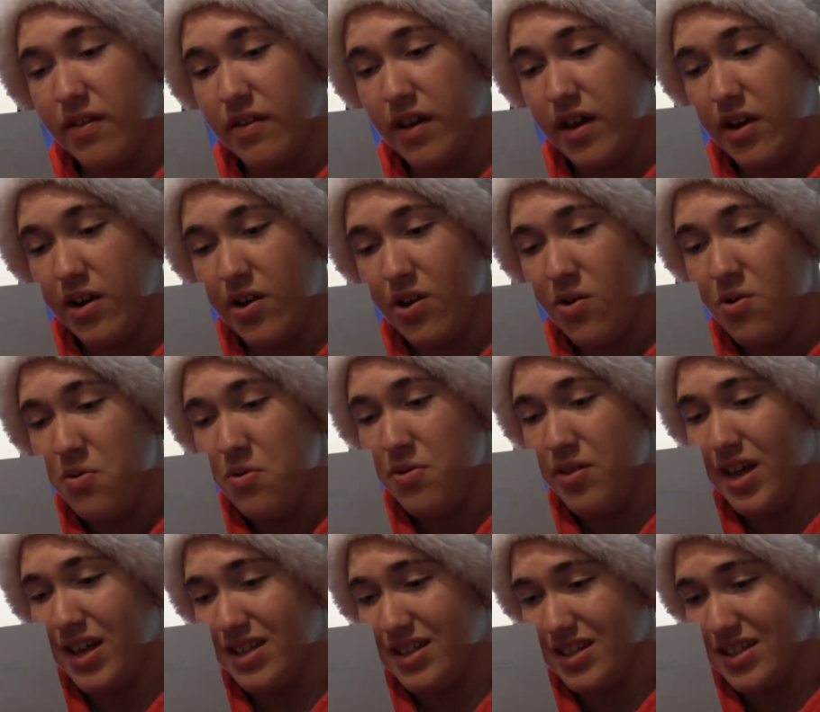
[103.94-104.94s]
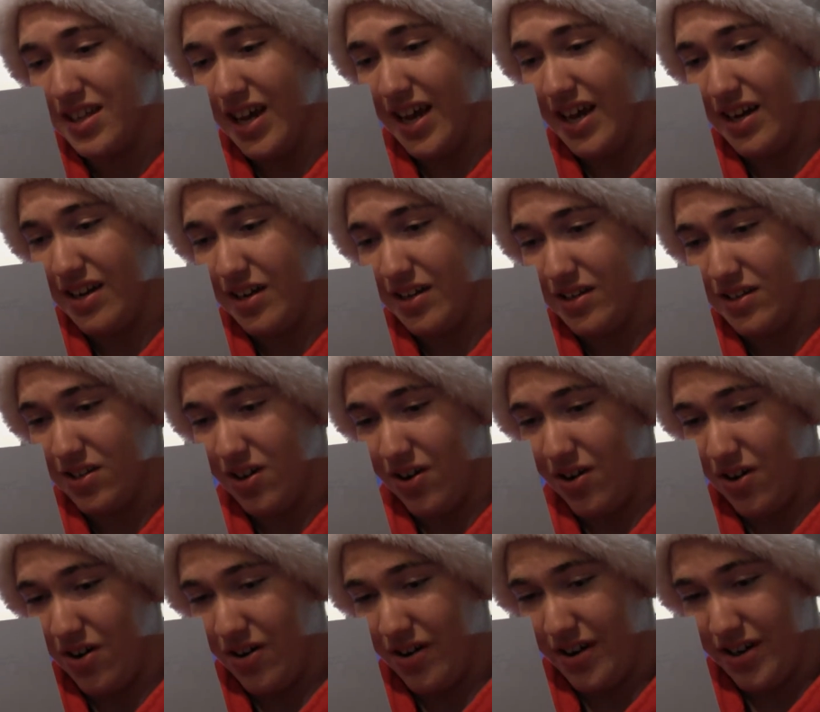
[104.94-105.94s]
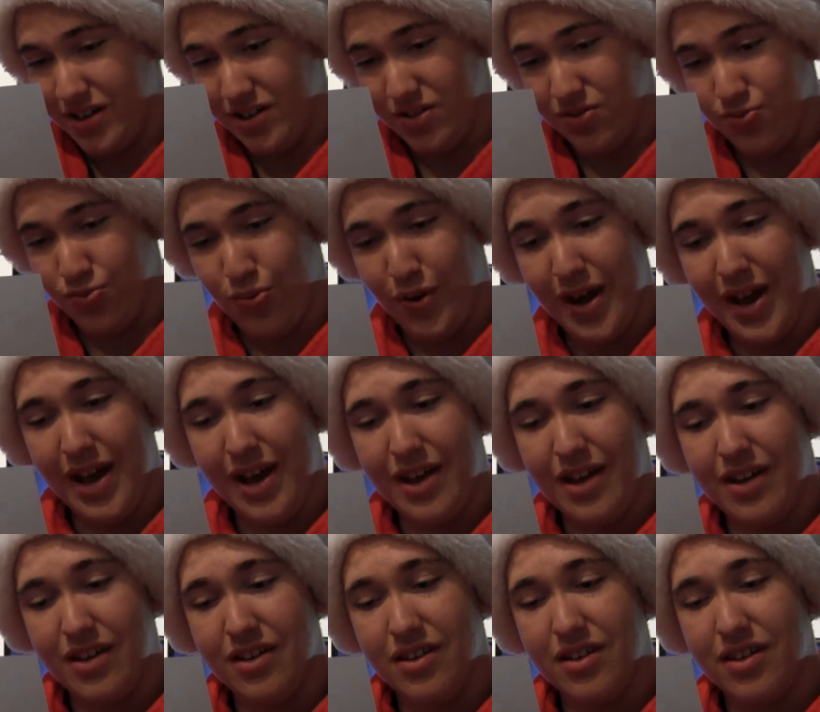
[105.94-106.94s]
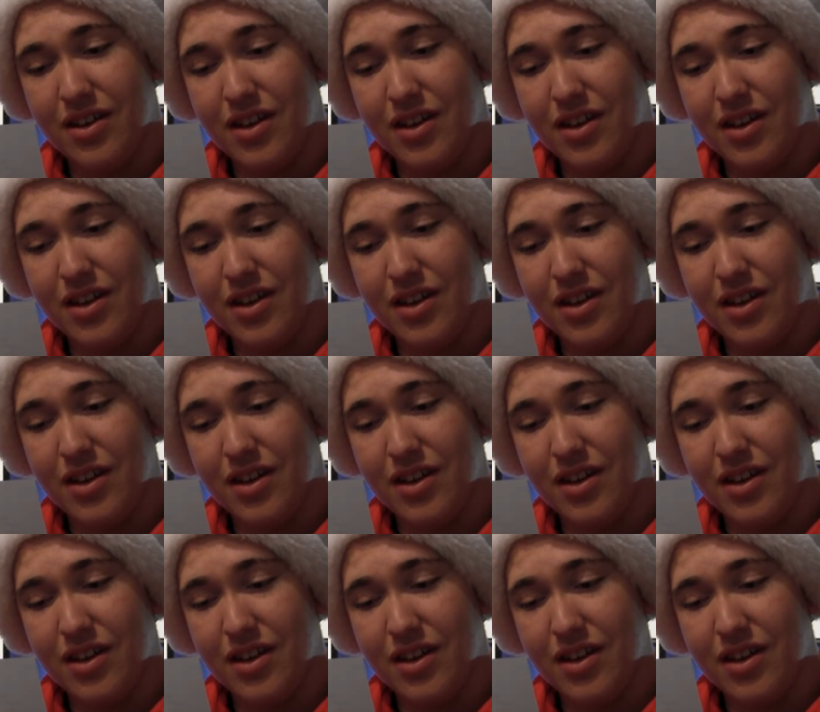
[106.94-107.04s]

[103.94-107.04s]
They know that Santa's on his way.